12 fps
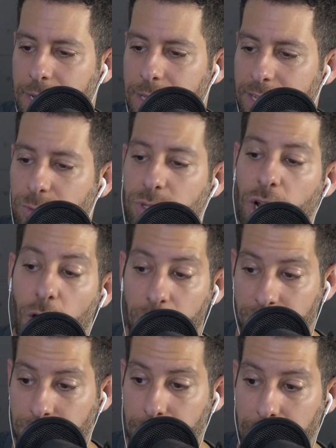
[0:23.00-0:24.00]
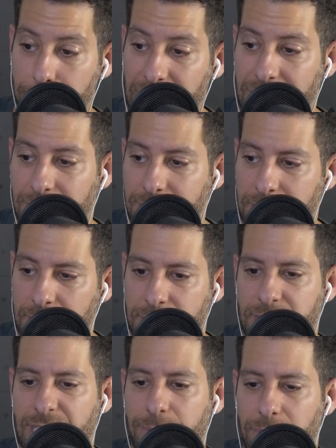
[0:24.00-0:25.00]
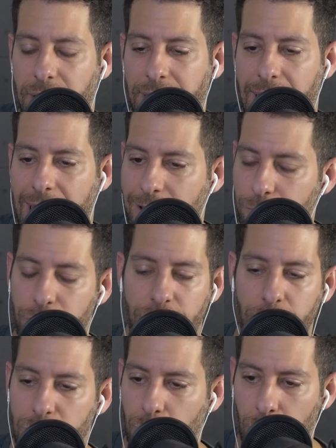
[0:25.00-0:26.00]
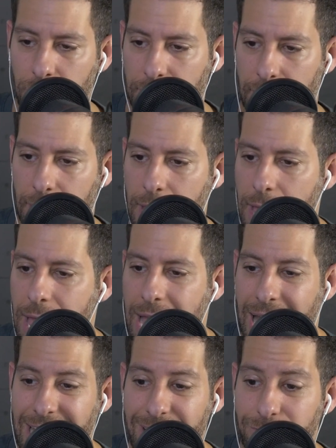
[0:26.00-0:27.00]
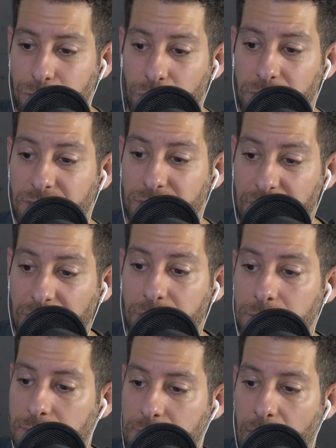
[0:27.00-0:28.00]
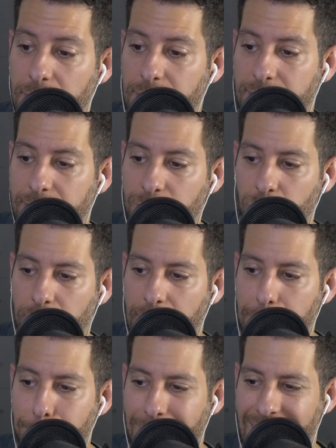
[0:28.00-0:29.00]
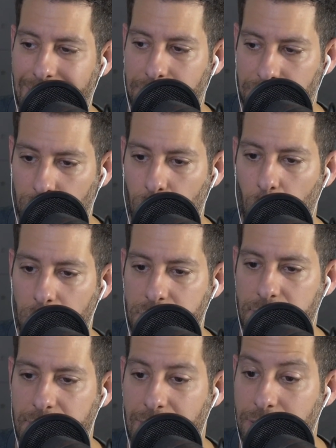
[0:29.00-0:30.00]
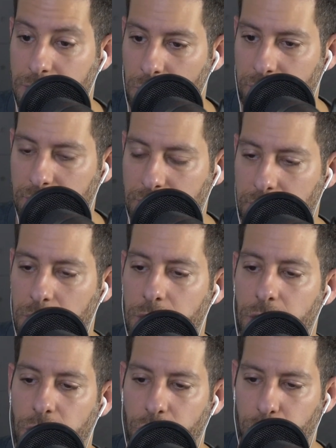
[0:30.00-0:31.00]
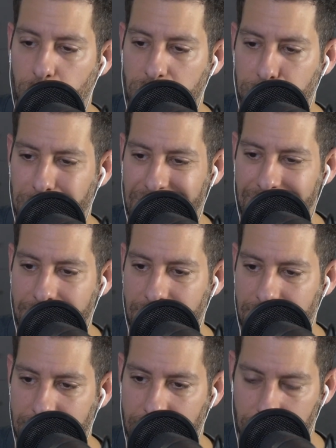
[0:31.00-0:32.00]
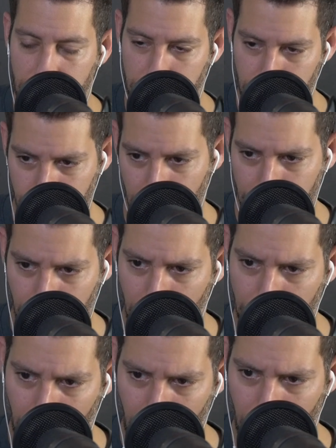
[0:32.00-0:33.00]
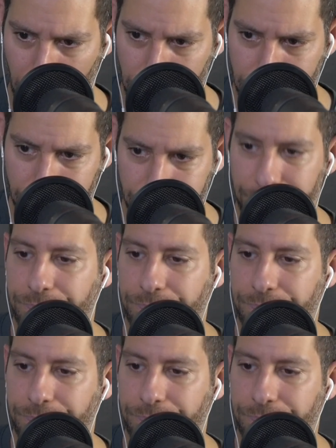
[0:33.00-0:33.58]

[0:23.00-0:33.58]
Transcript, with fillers: this was hard for me because it seemed like everything was working. I never saw a single sign that things were getting bad until one day I noticed she was being distant. Bum, bum, bum.